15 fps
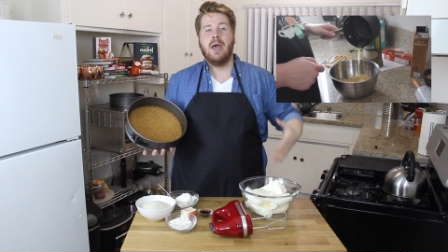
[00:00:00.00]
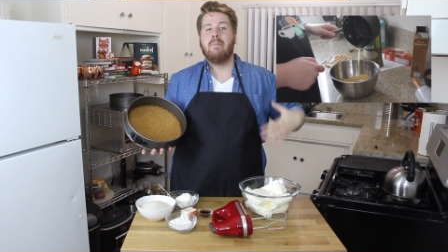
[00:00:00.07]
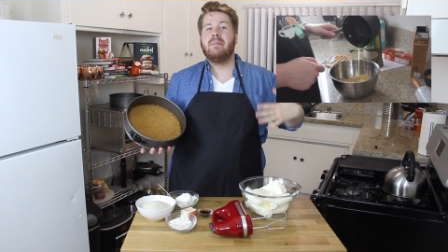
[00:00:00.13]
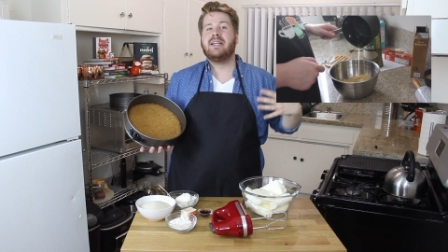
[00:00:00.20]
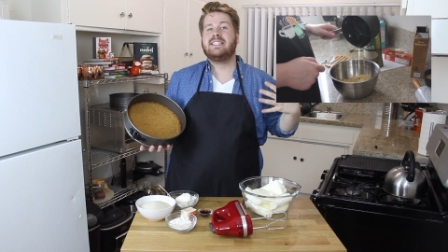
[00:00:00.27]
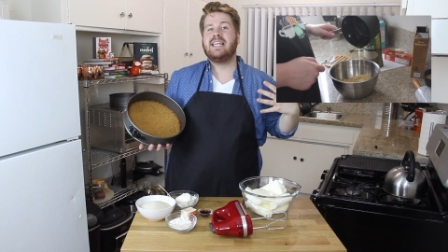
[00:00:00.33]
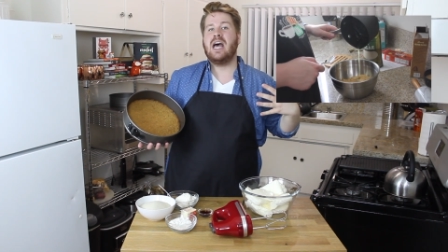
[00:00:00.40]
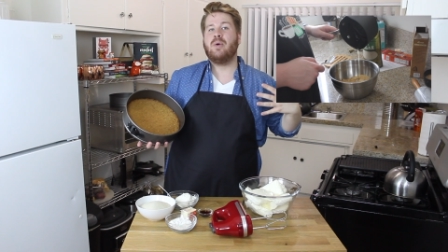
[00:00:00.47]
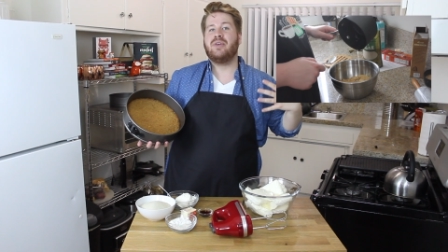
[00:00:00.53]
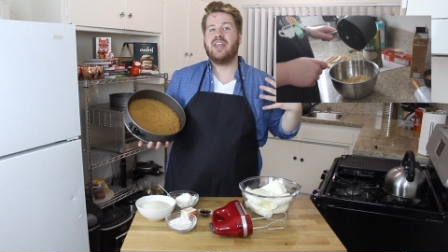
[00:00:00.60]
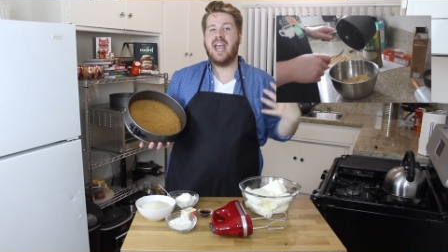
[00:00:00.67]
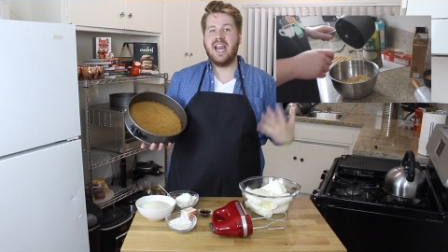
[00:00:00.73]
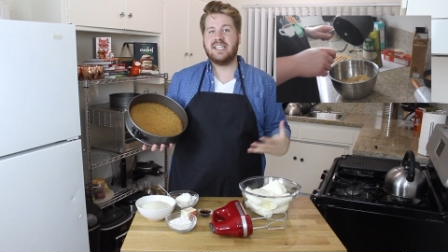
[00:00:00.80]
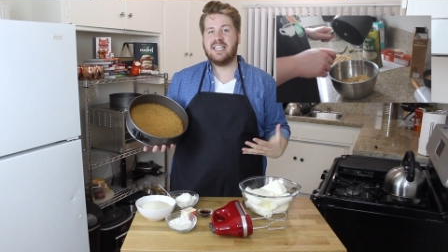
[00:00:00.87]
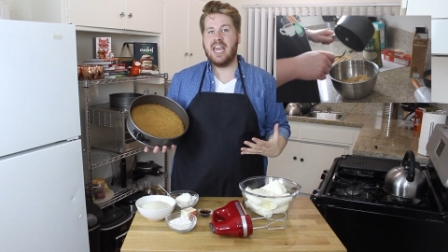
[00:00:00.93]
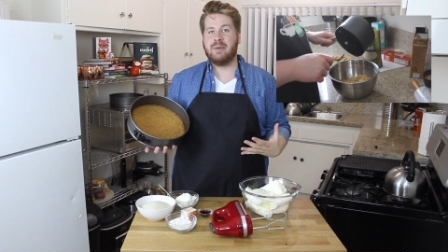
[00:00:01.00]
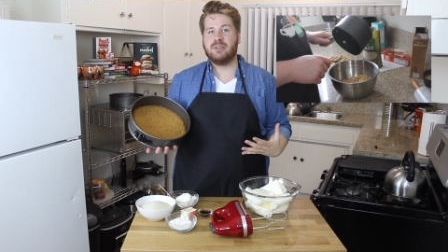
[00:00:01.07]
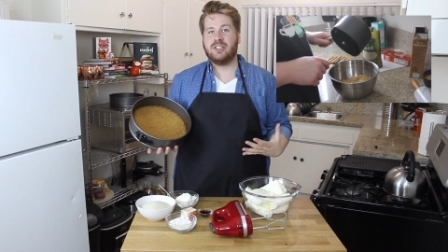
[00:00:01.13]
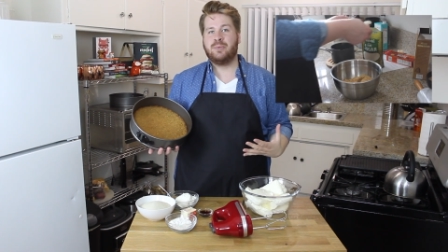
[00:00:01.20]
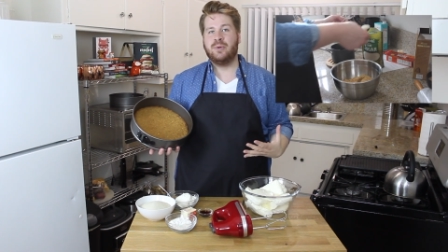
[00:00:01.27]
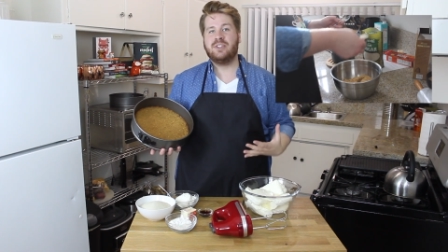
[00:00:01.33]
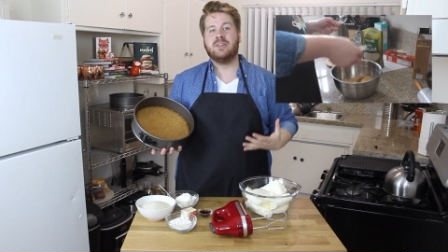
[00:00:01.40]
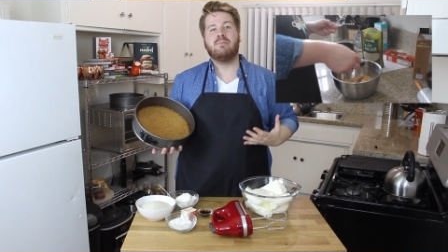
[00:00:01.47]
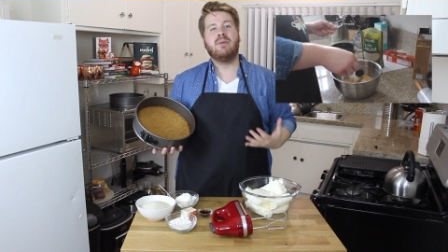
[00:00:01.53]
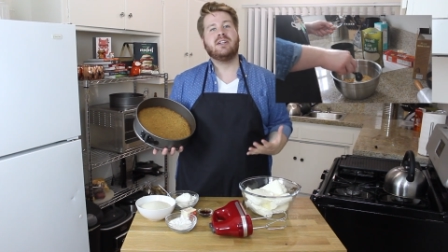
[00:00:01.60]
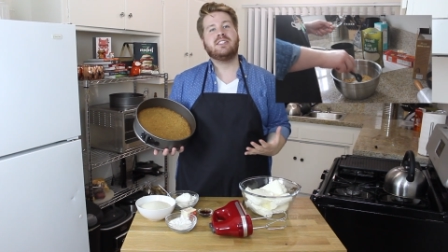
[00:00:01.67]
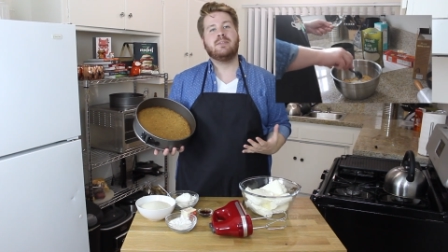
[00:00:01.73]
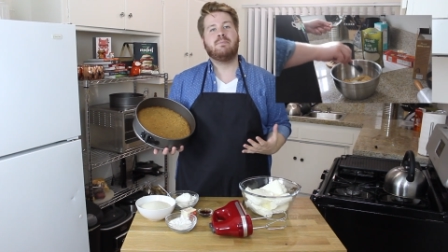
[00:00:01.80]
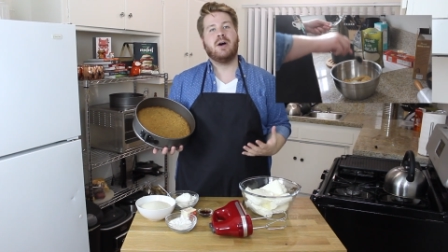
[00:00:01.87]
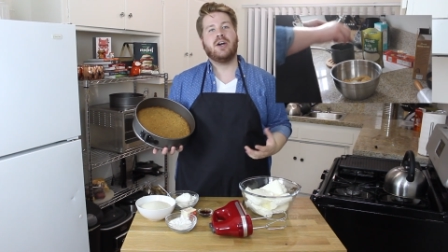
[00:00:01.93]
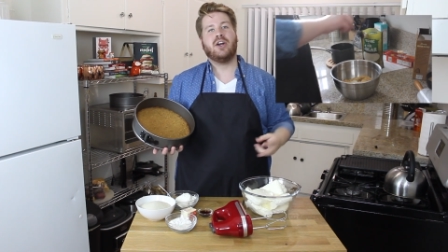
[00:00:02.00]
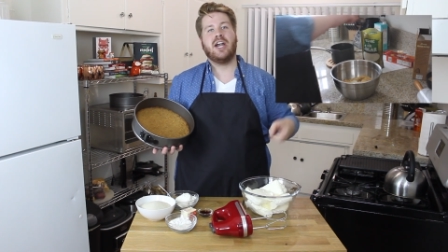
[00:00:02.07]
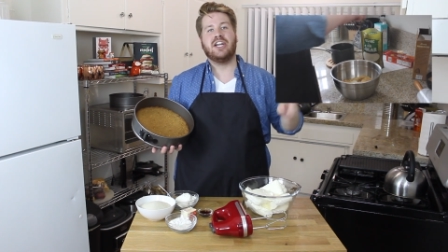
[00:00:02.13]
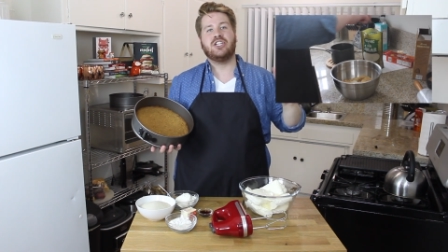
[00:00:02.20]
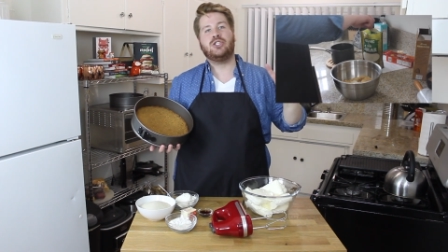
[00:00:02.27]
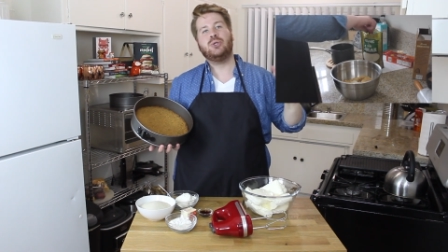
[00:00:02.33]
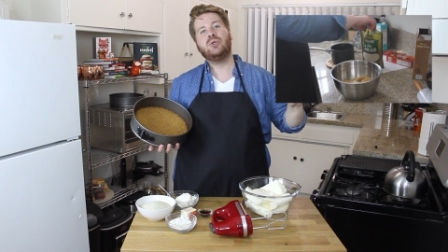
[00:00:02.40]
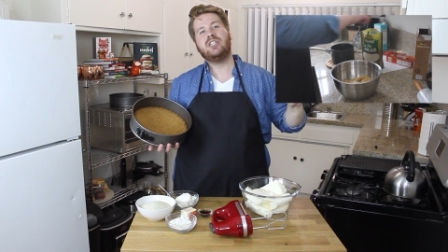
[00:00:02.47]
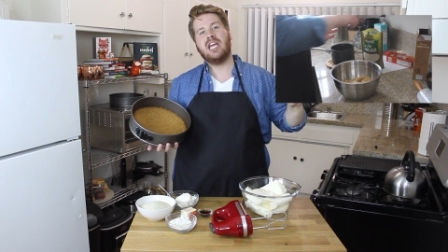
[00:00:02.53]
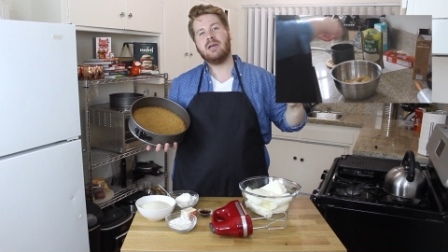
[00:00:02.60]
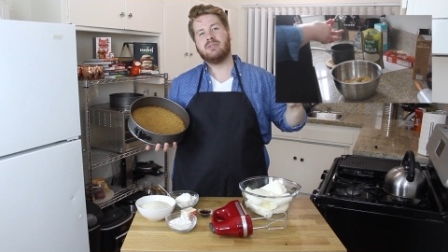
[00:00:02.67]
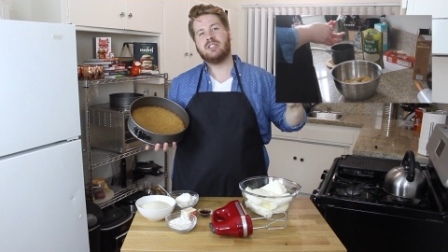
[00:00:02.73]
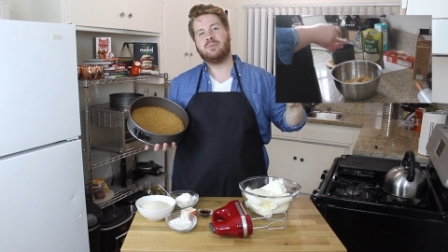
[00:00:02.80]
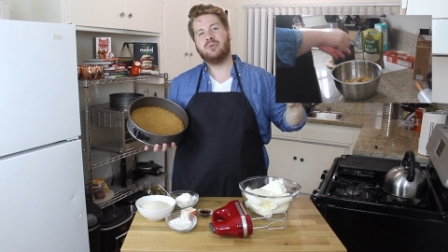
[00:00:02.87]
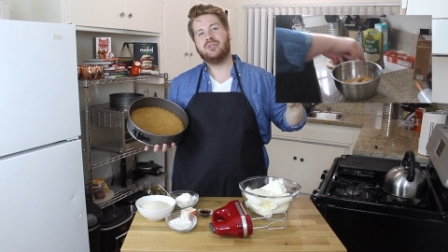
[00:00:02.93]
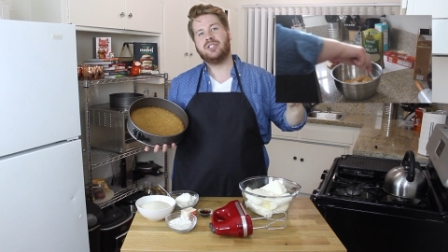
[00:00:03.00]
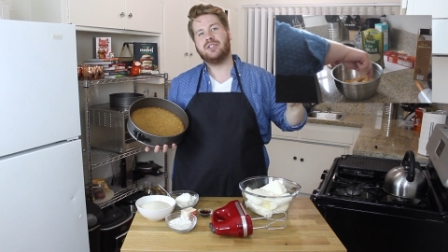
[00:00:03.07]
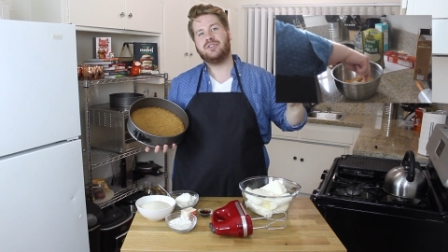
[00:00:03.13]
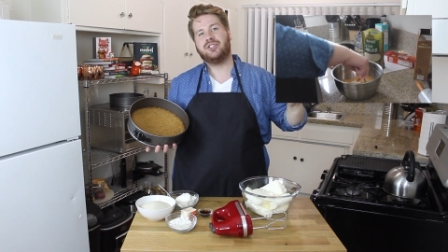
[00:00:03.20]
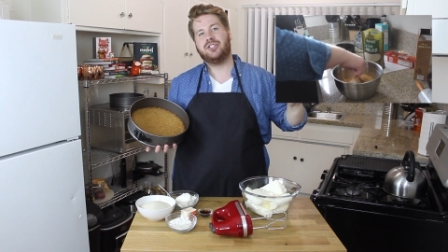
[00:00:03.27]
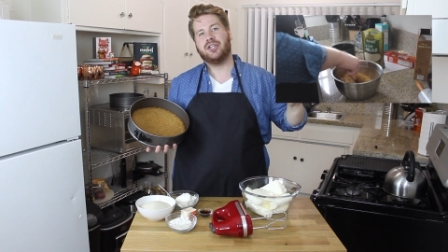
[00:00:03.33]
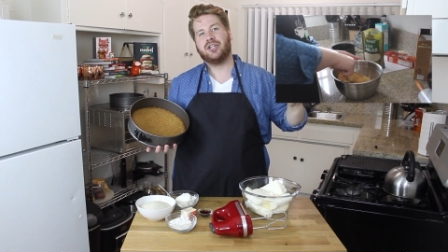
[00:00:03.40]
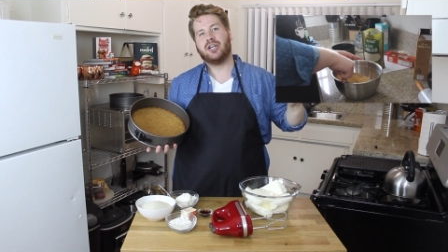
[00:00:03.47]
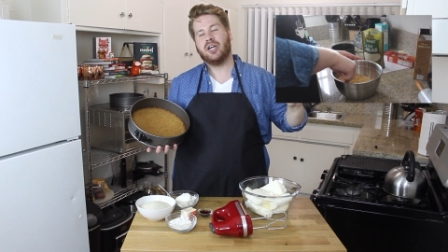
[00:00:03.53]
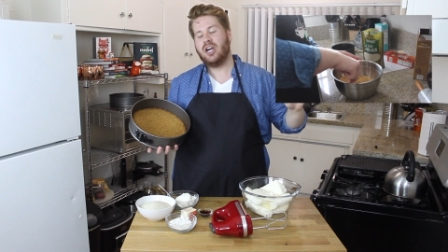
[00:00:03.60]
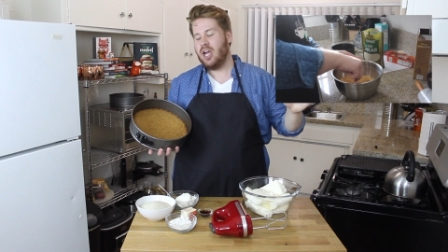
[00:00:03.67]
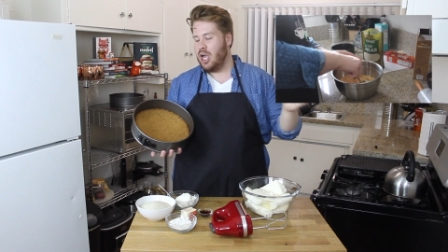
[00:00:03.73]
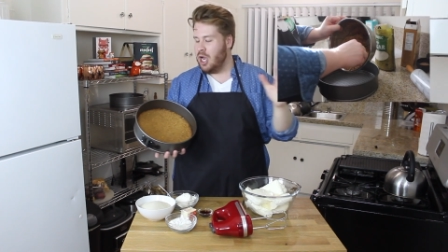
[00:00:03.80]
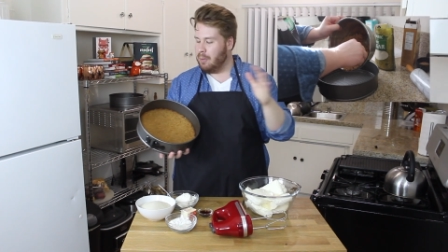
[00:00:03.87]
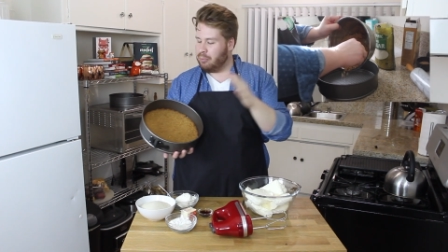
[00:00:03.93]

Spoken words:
mix that with 8 tablespoons of melted butter and 2 tablespoons of sugar,